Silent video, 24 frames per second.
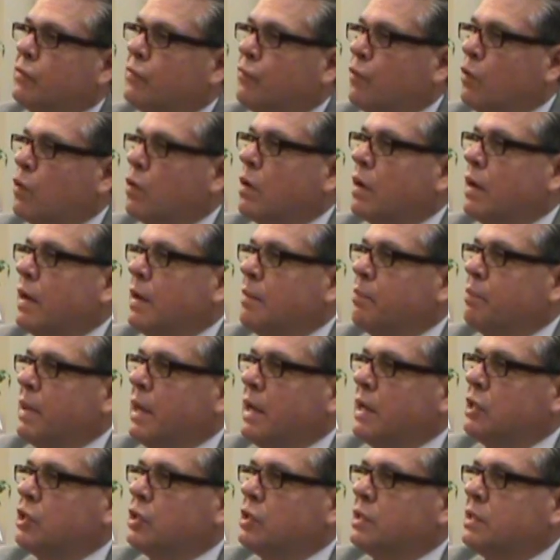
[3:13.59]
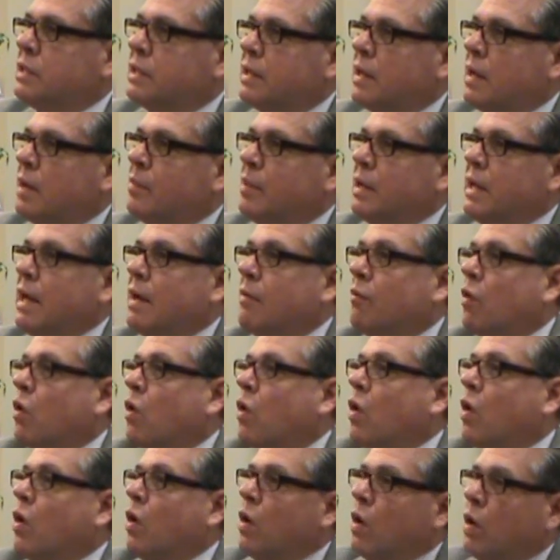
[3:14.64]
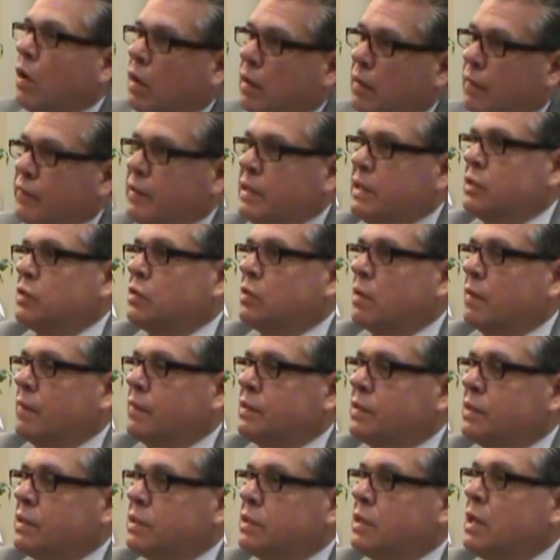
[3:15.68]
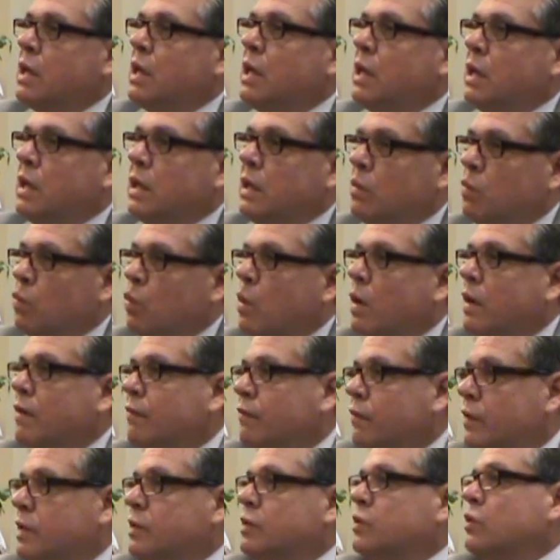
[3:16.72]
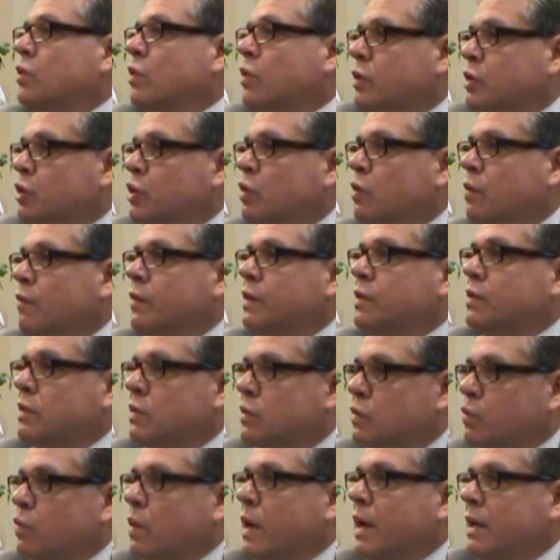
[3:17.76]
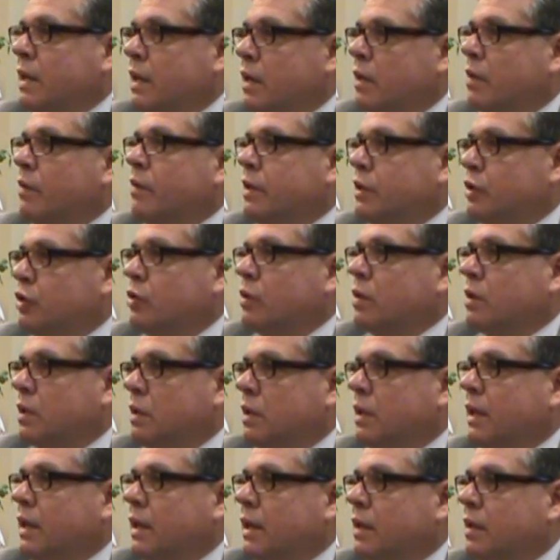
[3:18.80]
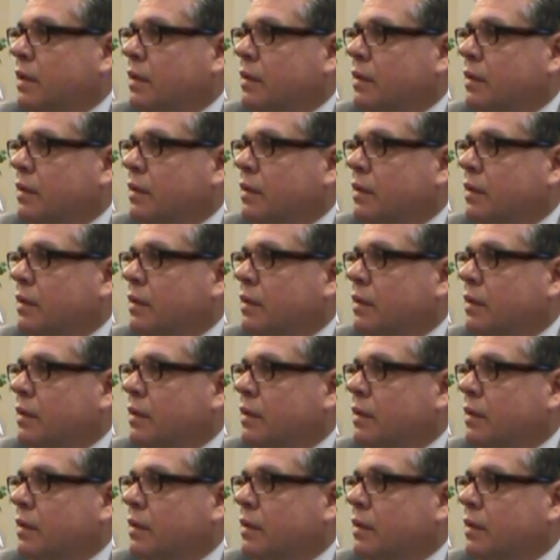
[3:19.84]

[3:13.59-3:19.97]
for a patient to come and have all of these services in one visit or two visits right here at your clinic.